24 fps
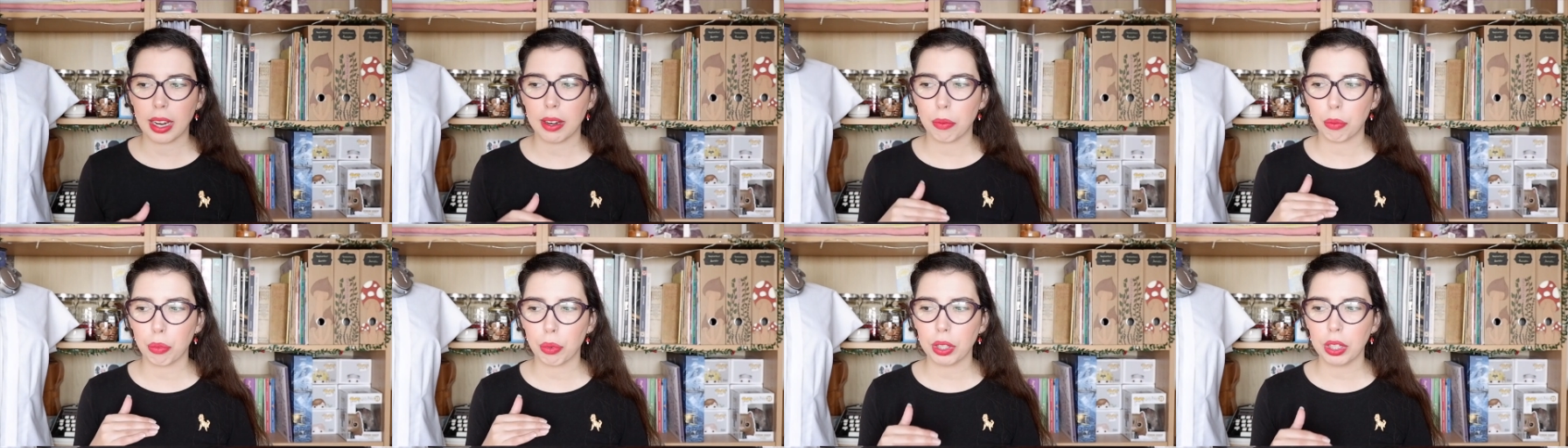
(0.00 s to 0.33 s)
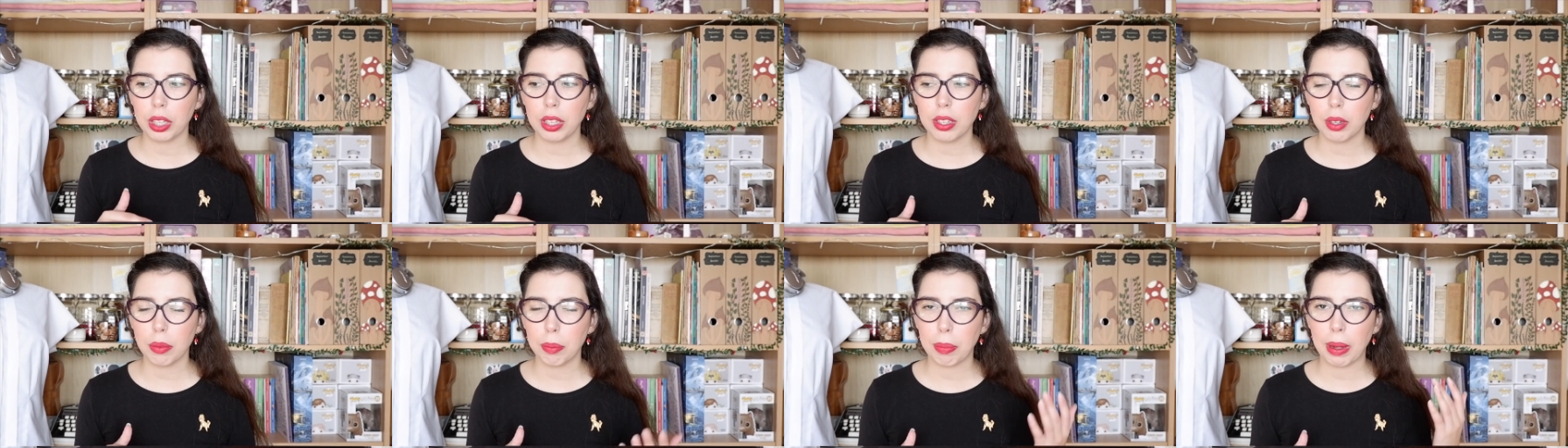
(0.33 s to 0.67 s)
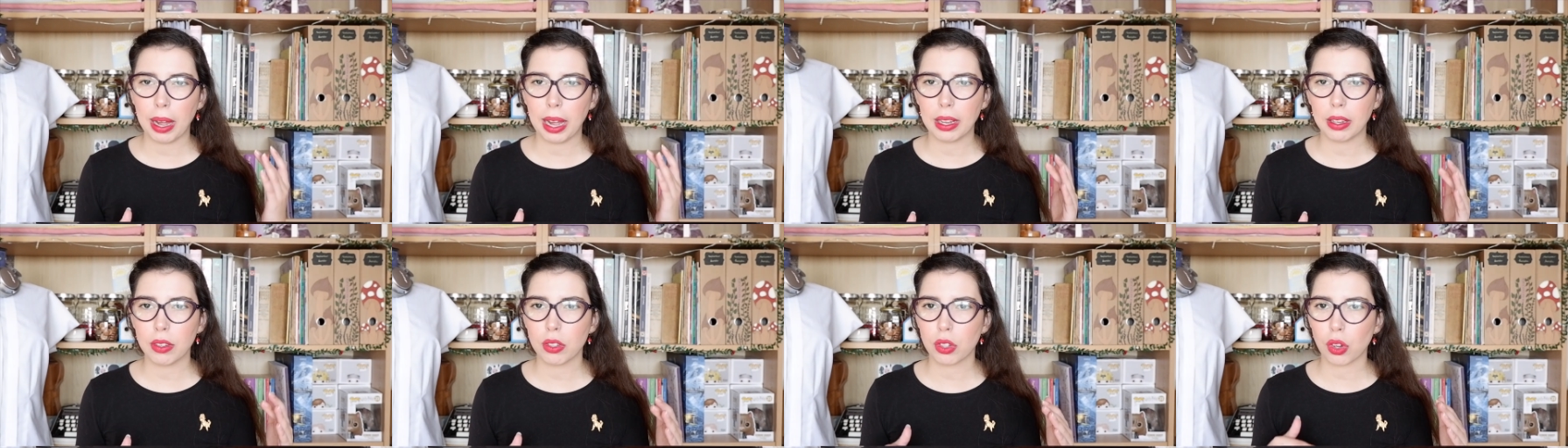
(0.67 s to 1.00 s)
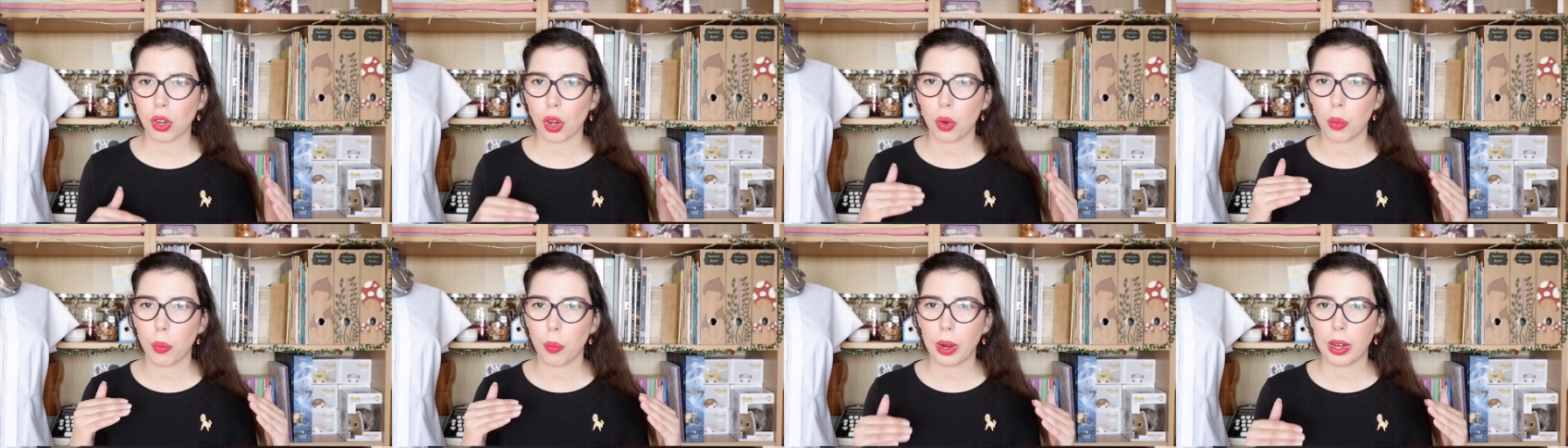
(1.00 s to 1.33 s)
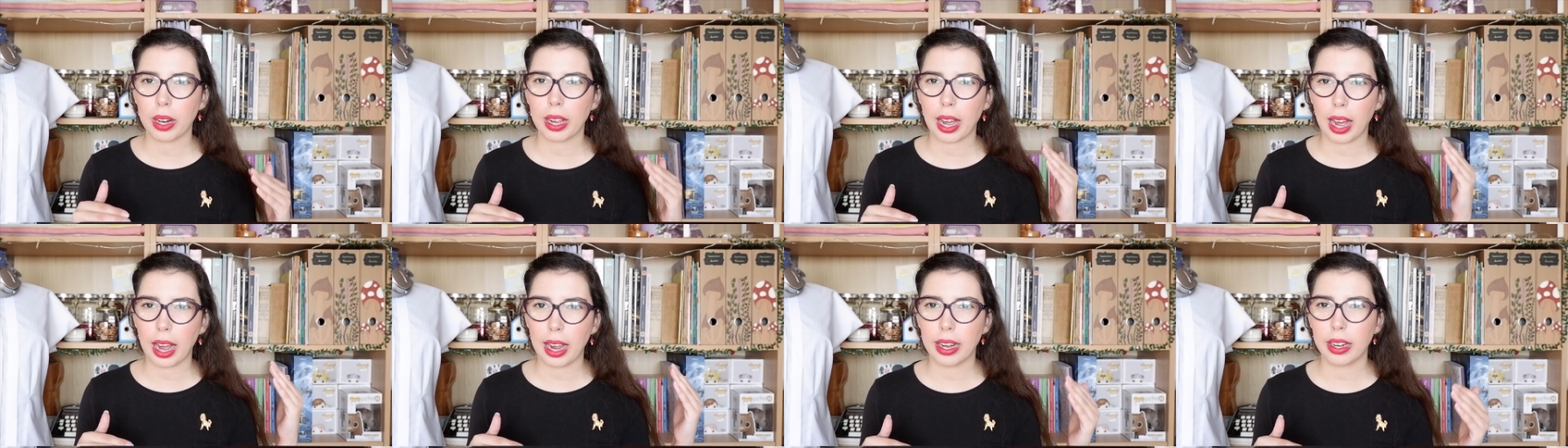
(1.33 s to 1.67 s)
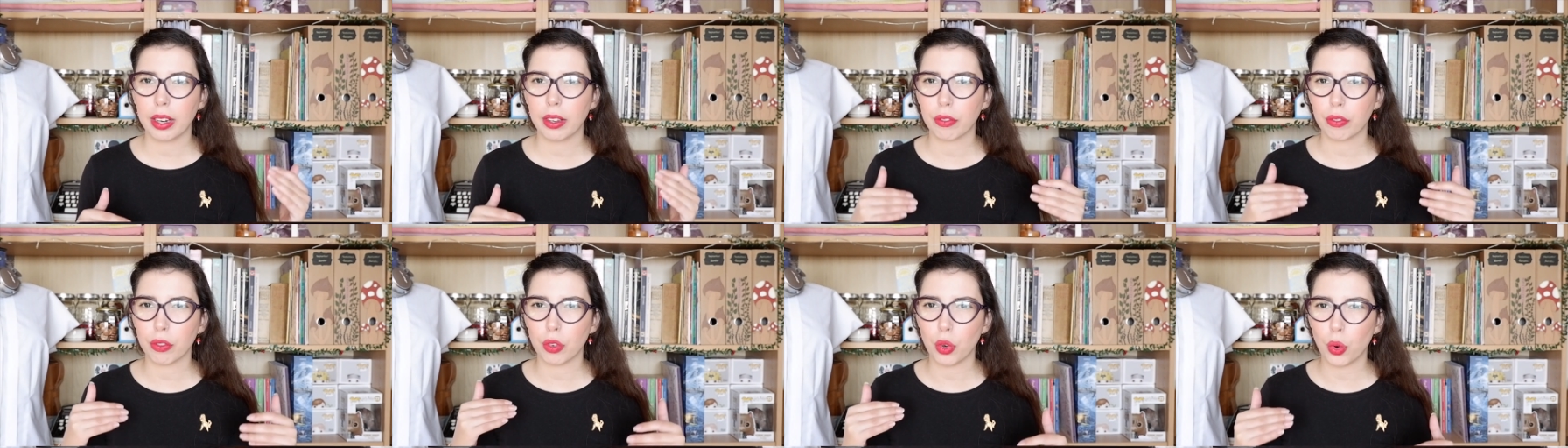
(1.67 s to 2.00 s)
it really depends on what
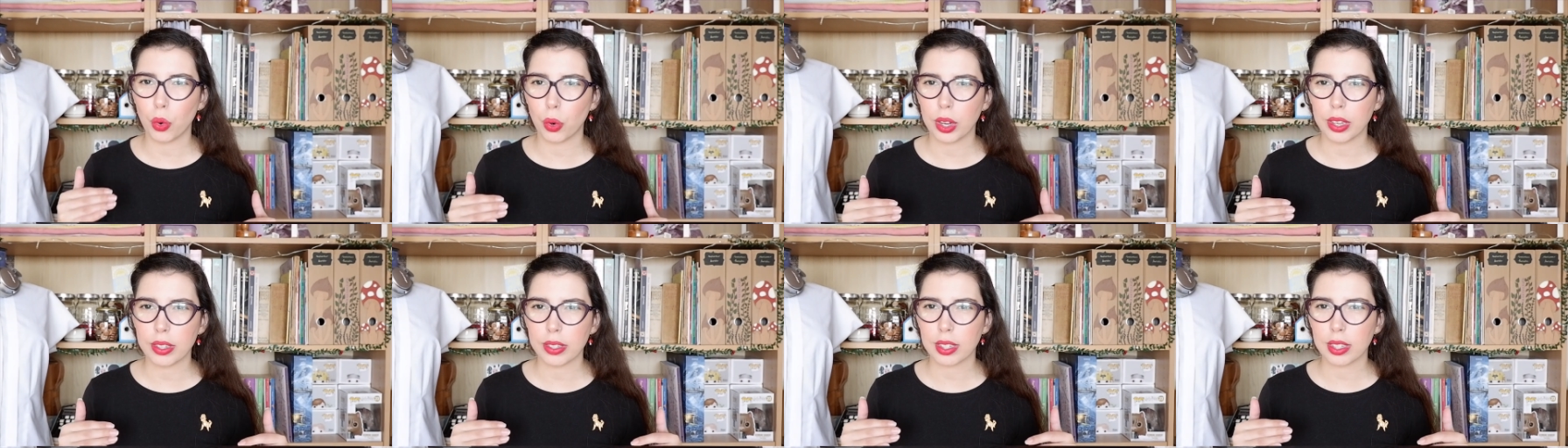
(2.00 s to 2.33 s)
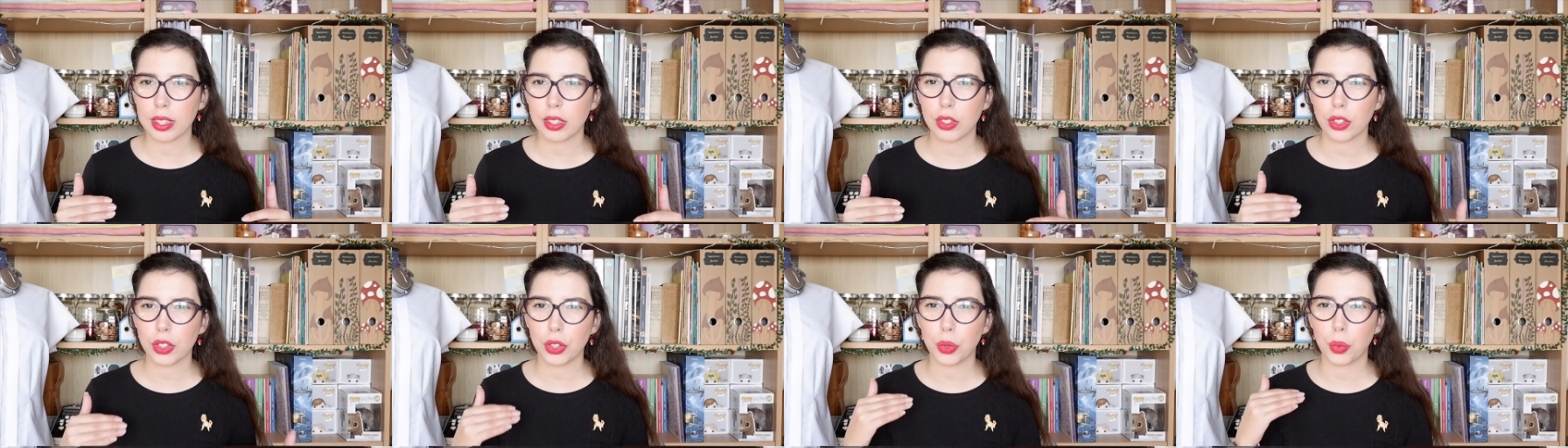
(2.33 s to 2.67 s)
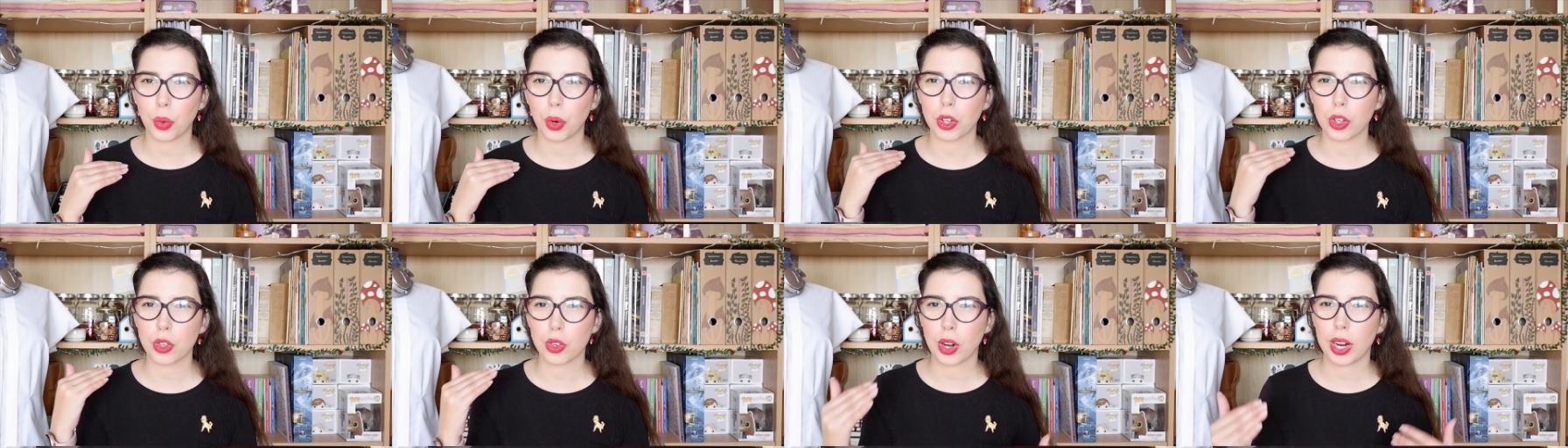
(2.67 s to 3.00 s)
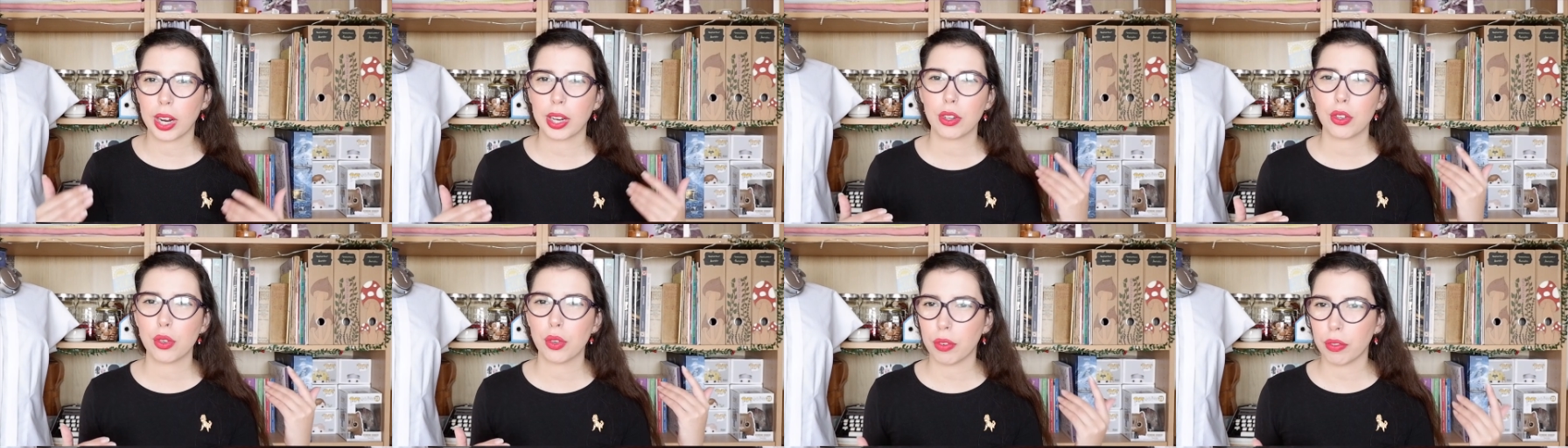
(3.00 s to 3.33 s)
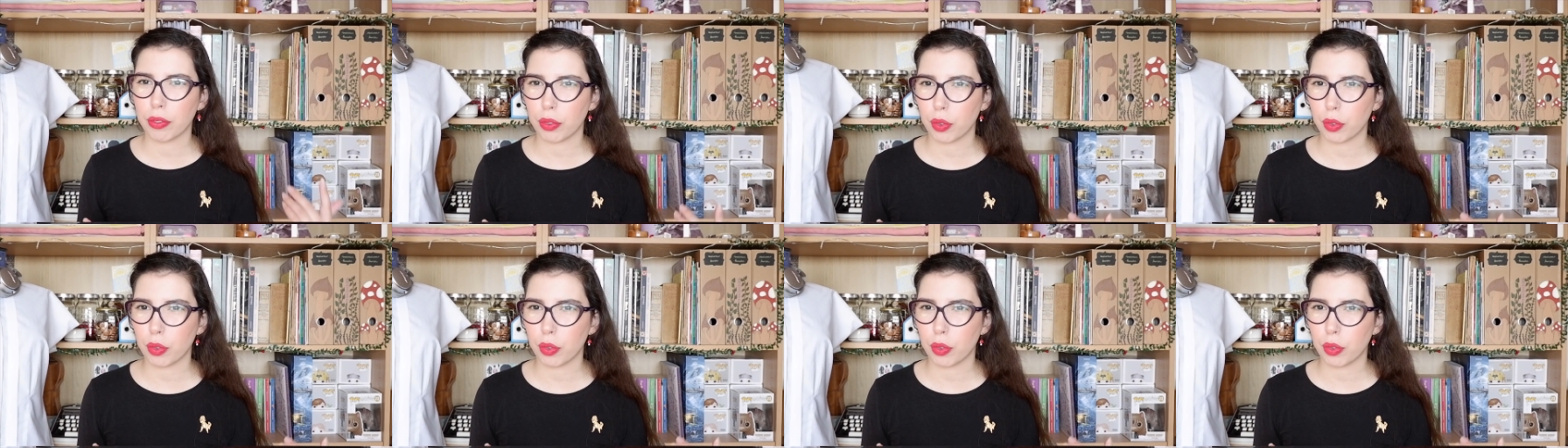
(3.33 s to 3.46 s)
kind of noises you are trying to